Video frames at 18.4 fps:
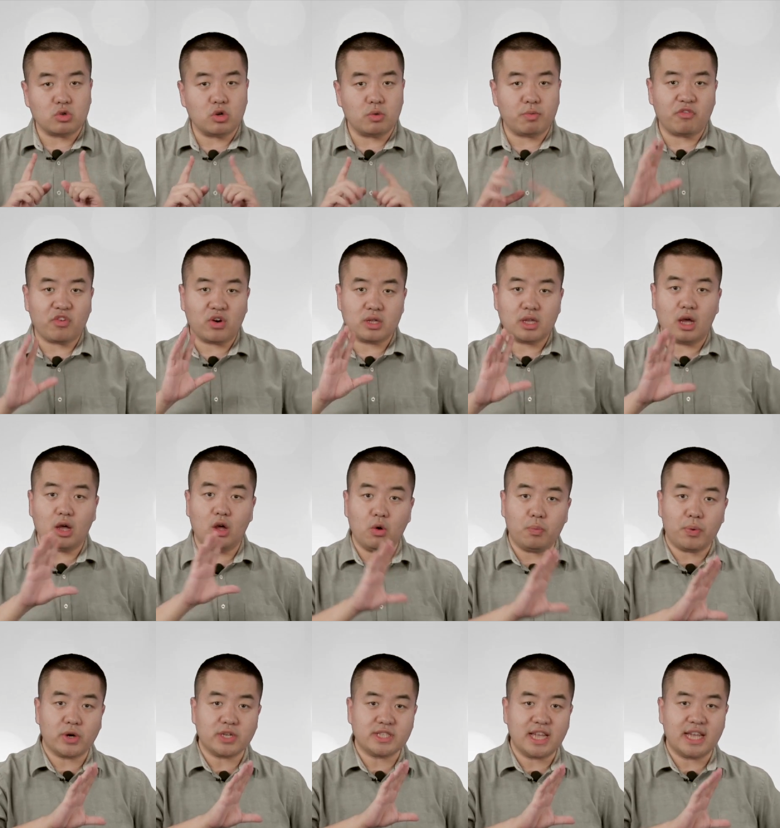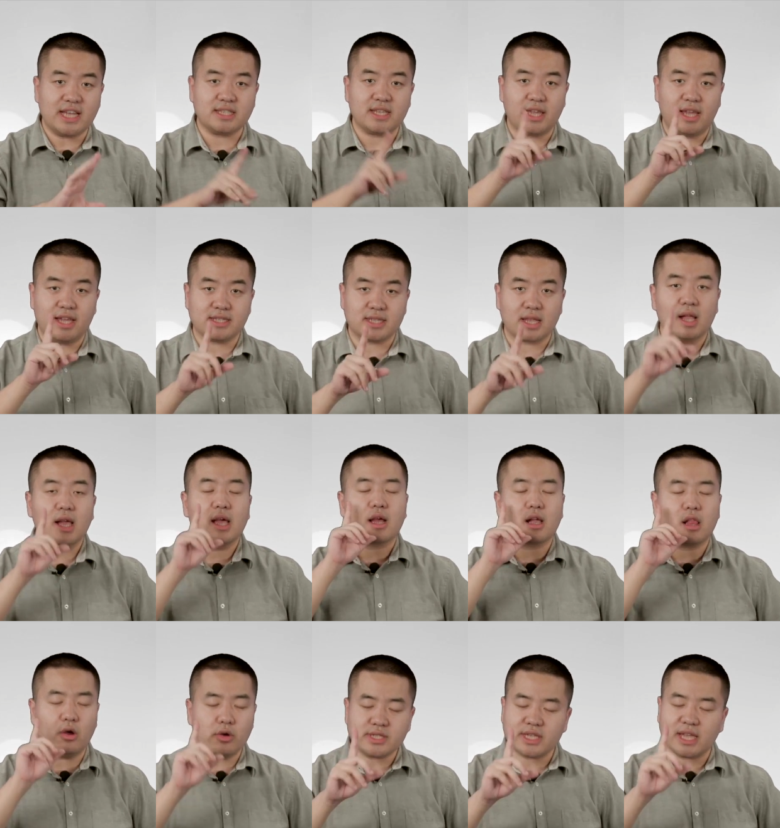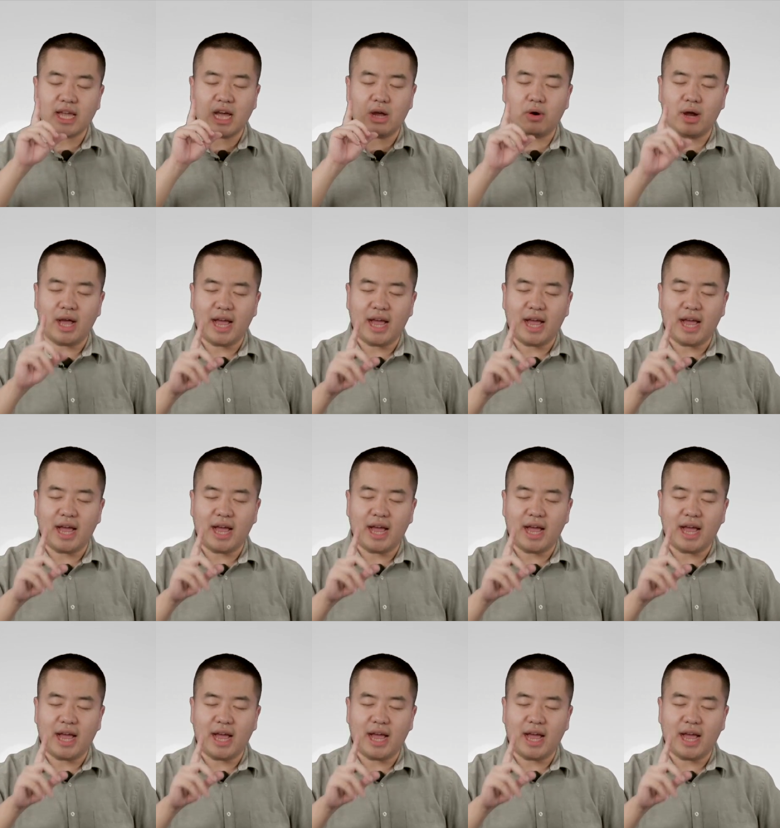do before the whole process is closing our